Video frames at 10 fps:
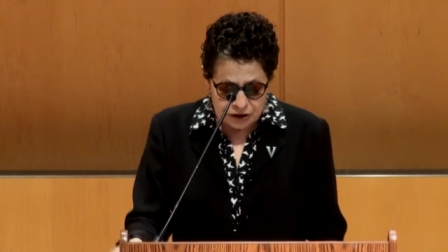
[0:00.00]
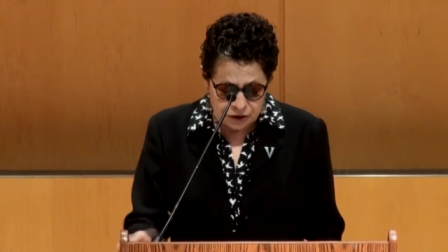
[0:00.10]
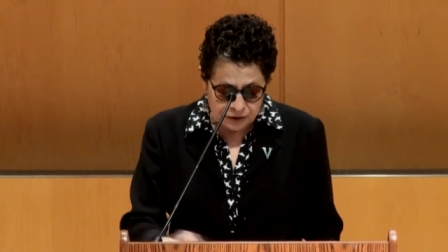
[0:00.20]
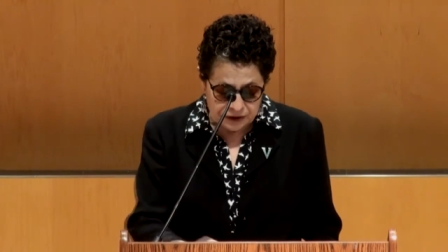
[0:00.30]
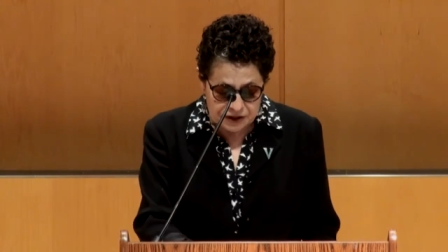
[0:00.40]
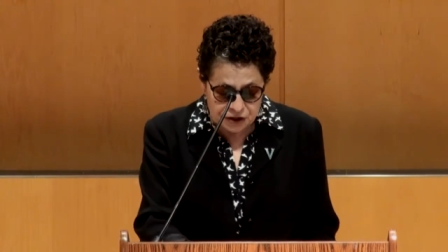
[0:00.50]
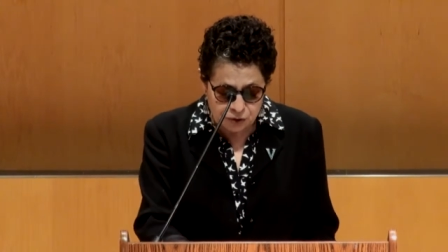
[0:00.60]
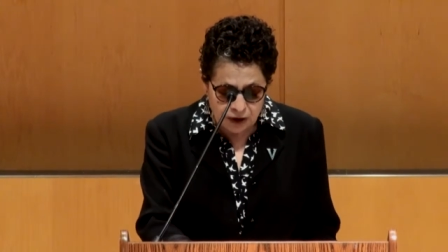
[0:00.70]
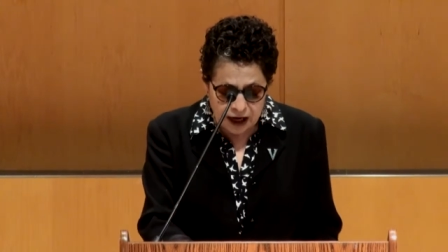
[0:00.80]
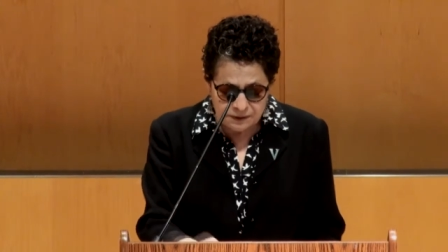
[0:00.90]
to
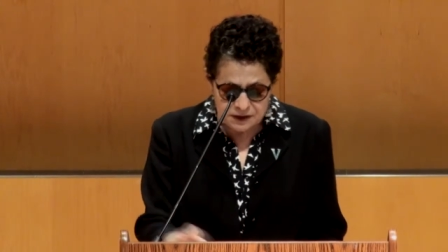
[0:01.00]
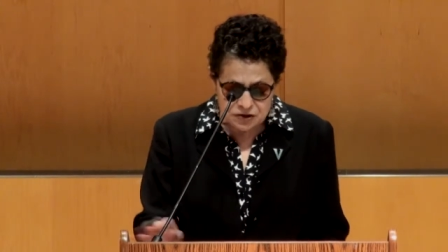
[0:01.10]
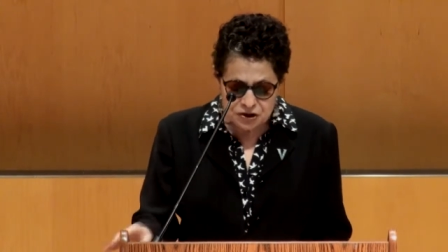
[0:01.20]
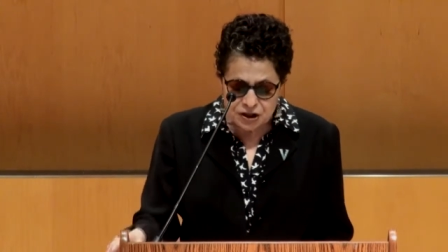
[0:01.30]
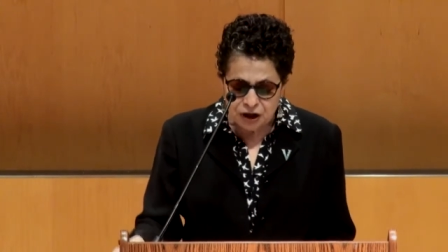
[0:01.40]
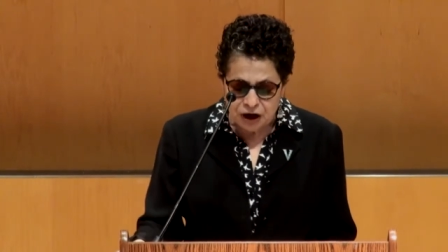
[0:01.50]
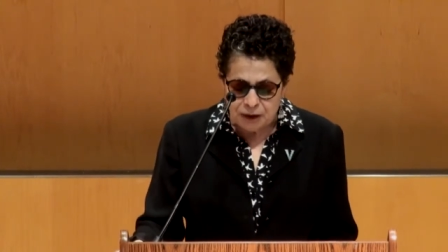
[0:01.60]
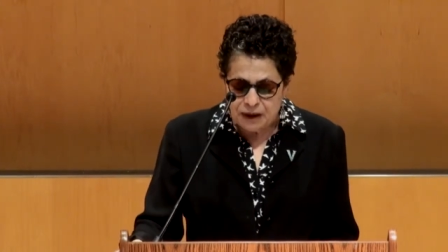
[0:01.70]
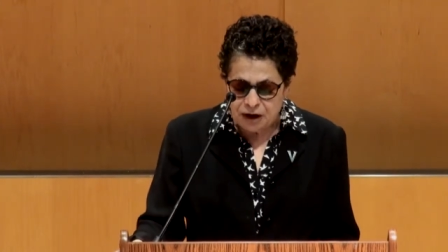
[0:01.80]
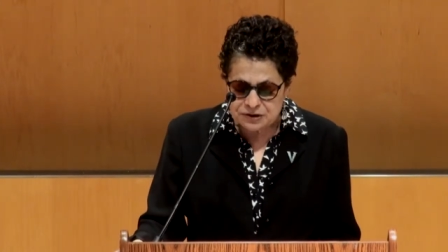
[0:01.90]
describe the sheer
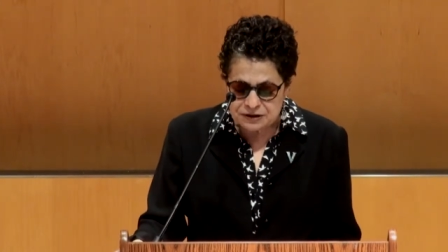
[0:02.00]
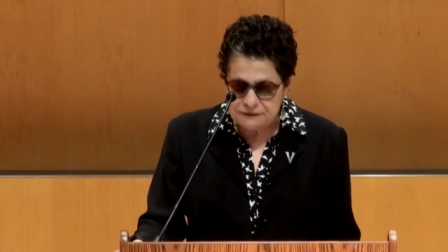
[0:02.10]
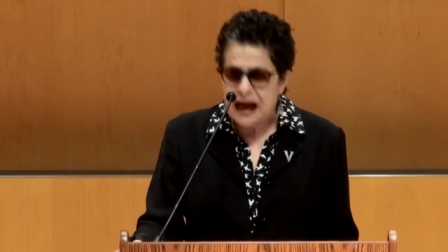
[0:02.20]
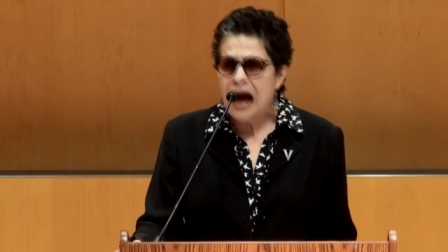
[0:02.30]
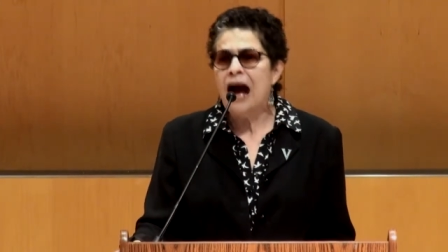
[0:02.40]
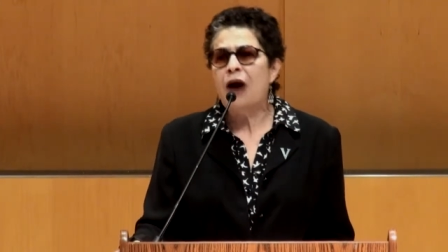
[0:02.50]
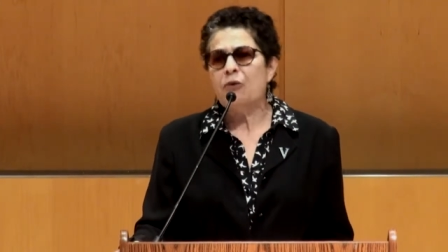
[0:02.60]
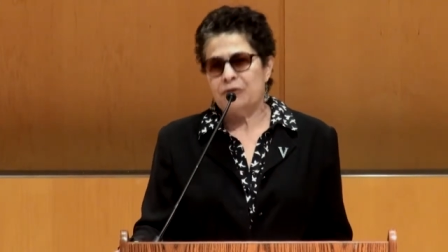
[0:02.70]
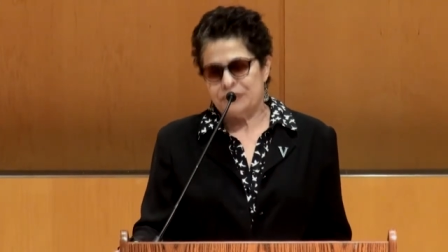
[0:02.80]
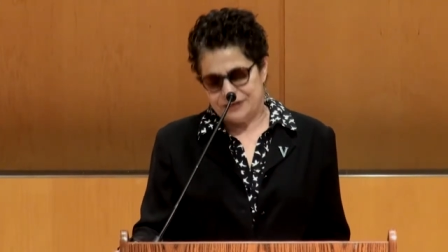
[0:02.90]
amounts of
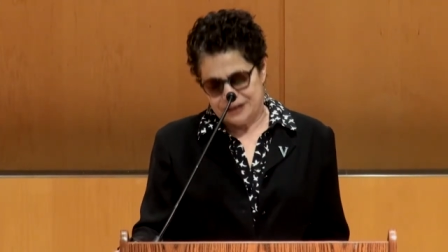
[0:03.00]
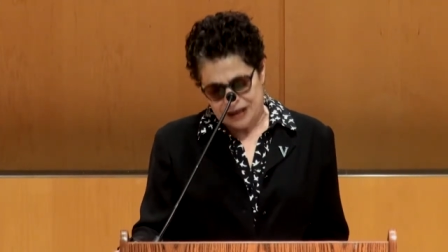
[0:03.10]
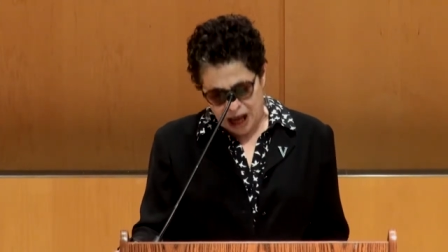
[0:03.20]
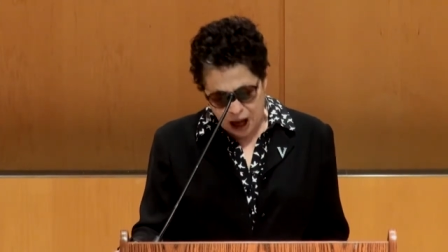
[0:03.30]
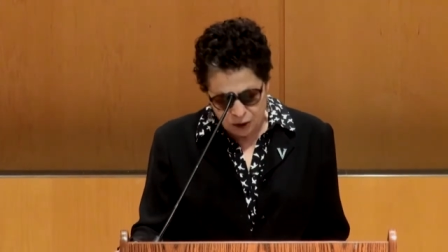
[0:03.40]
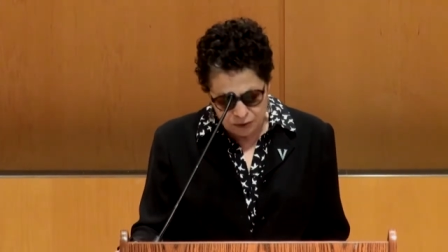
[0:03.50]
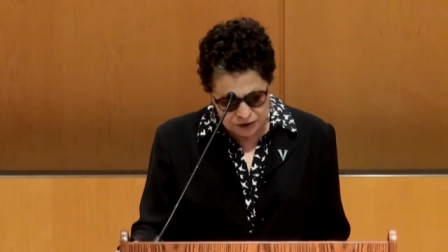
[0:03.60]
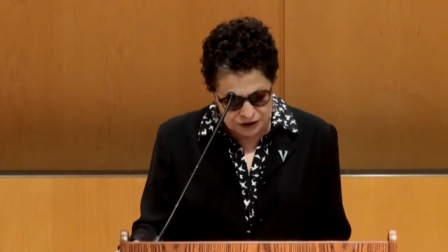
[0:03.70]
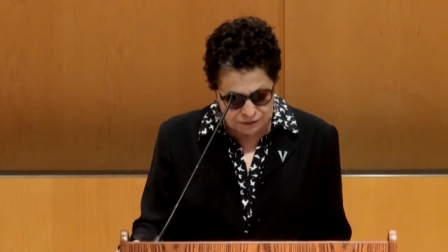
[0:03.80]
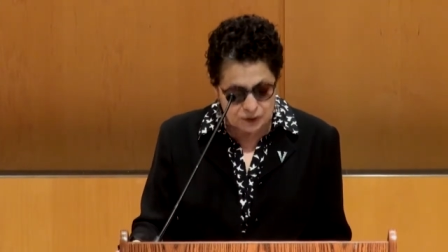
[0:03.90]
hours and
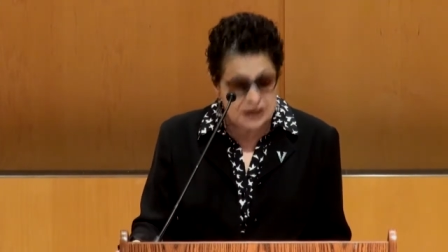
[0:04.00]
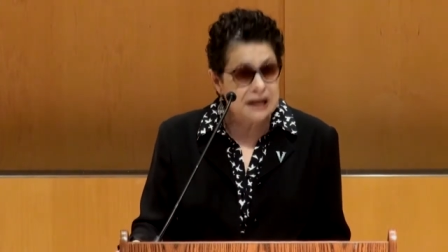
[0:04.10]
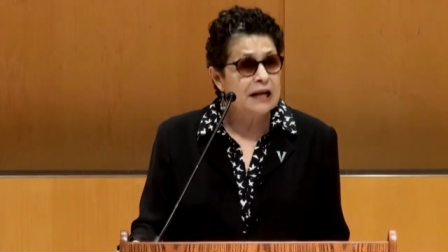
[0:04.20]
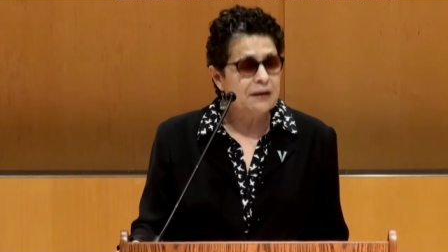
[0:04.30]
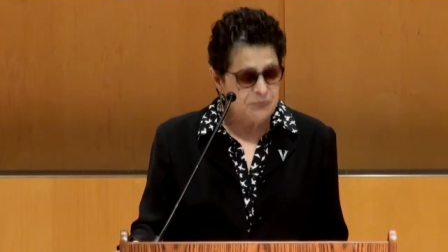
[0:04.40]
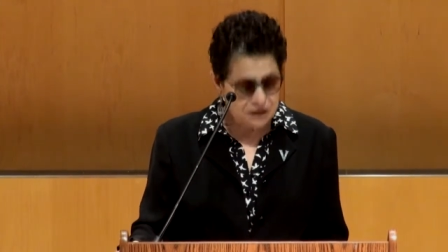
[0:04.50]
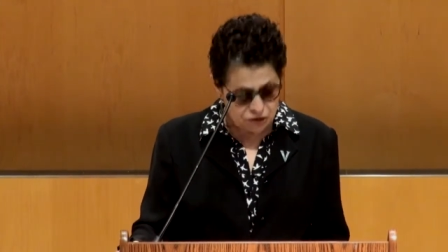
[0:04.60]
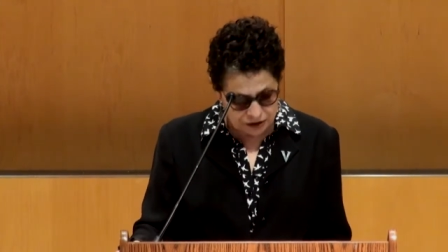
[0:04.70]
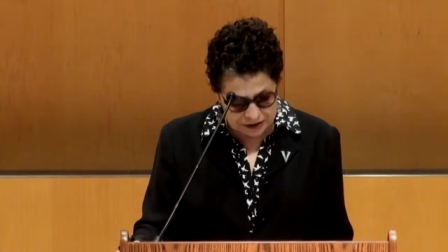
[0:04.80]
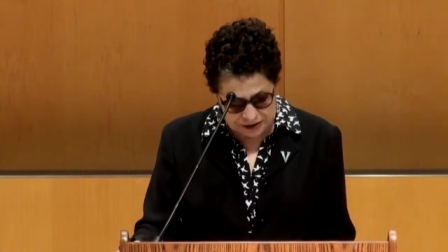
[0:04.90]
hours of reading
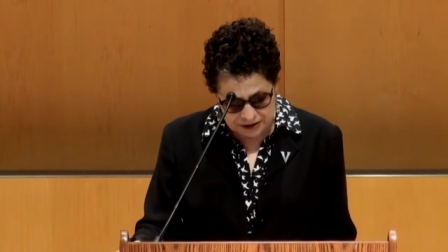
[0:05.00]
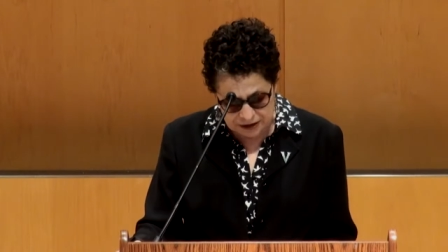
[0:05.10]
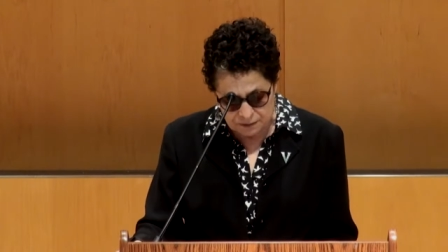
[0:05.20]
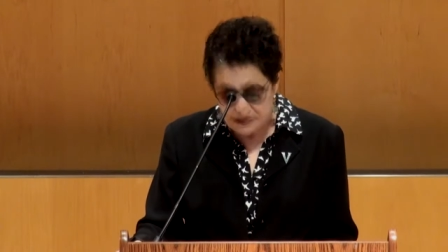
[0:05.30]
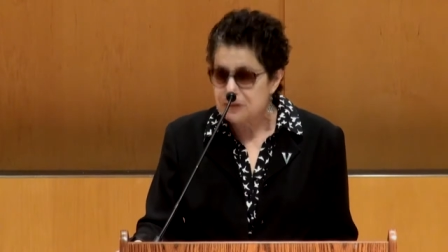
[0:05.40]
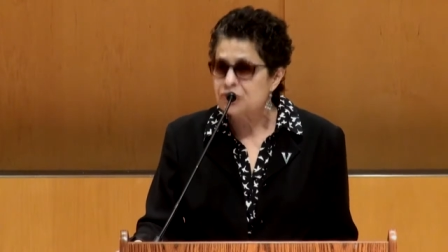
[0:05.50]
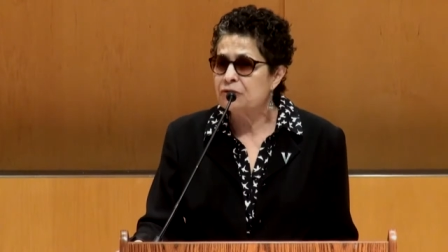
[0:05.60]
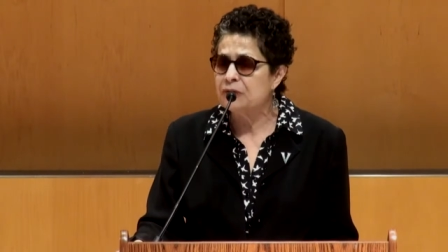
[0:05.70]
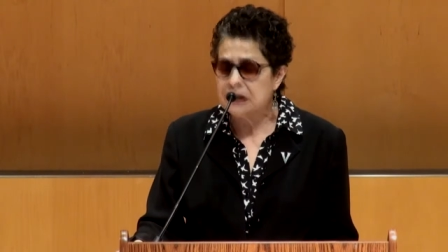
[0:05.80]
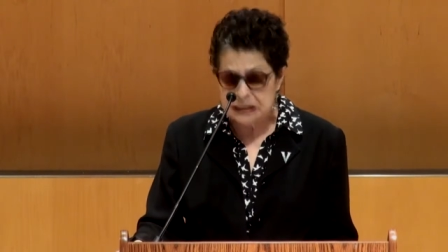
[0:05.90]
admissions and
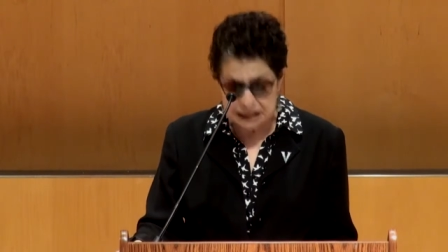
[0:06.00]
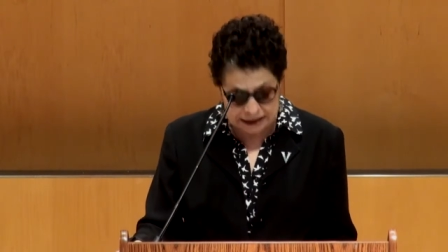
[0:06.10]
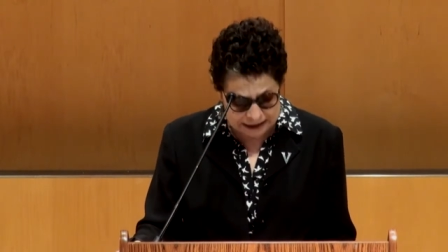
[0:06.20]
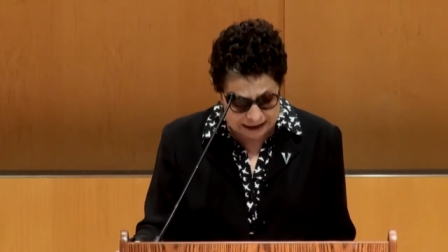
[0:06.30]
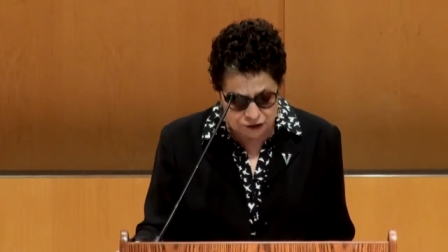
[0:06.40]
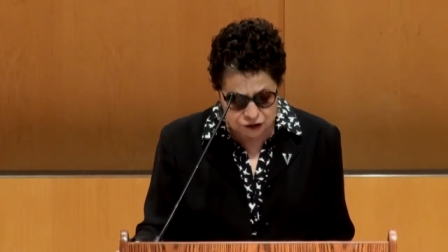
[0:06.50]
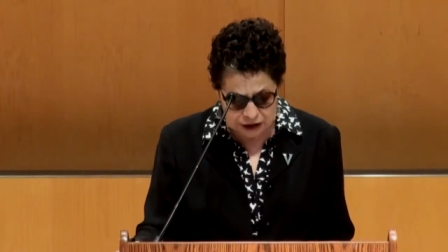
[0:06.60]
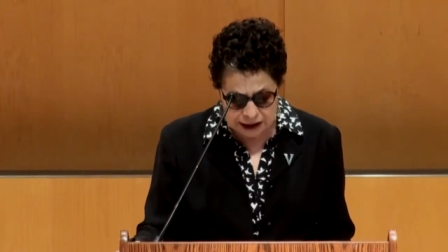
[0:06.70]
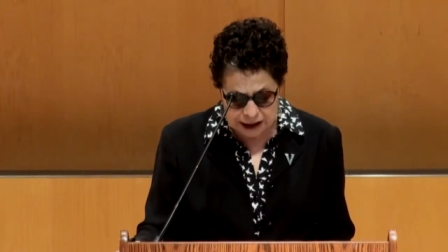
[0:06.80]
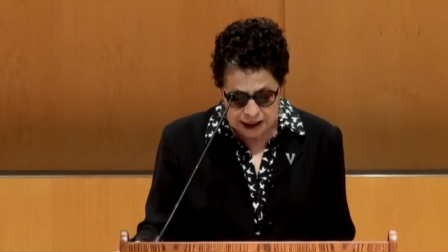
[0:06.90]
mentoring and
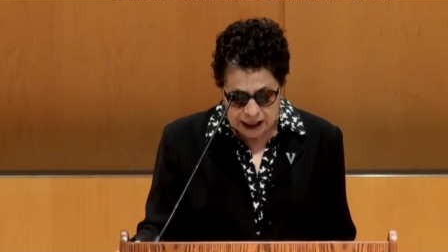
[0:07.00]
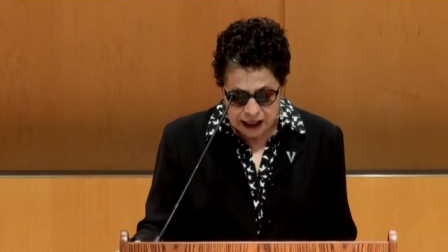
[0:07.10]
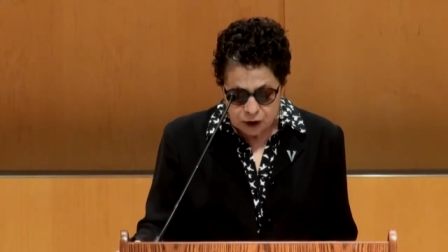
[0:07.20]
teaching